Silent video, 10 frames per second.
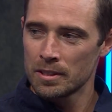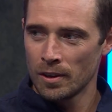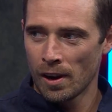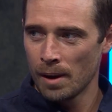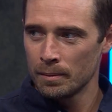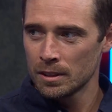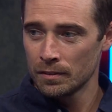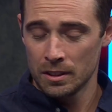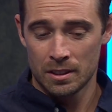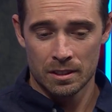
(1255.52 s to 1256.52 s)
at the time, it's
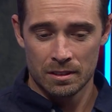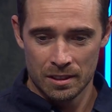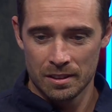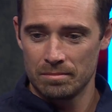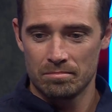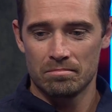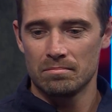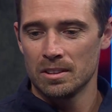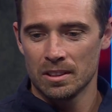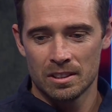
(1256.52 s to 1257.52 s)
obviously just you're
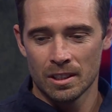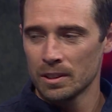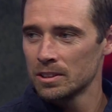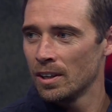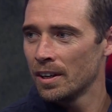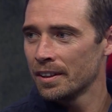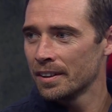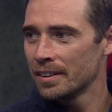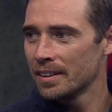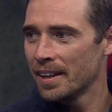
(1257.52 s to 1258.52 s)
so excited,
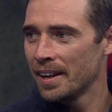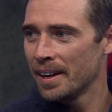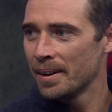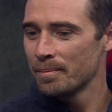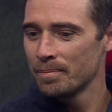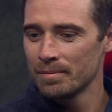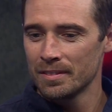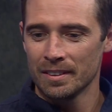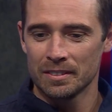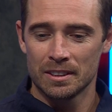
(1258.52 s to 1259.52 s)
and
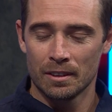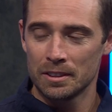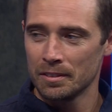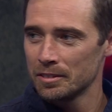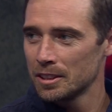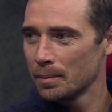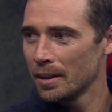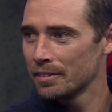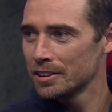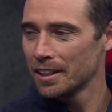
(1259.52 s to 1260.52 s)
obviously even jumping
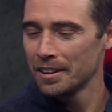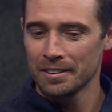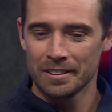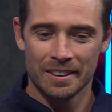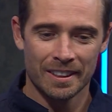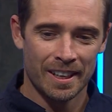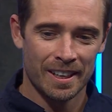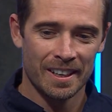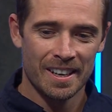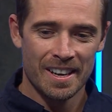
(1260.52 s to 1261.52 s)
over each other, and
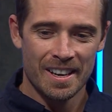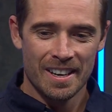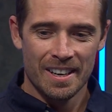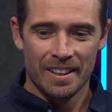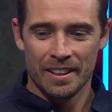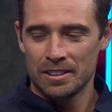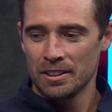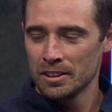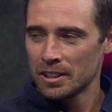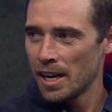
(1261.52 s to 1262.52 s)
these
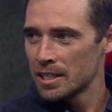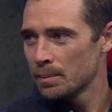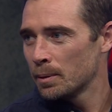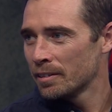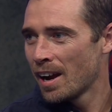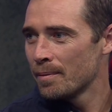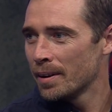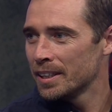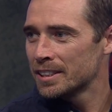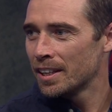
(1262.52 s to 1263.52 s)
two just casually put their arm
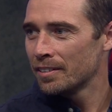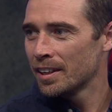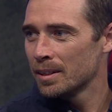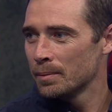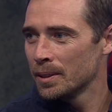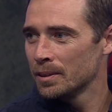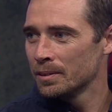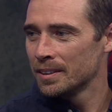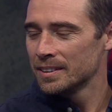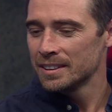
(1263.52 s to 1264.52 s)
around each other out in the
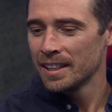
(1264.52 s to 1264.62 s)
middle, and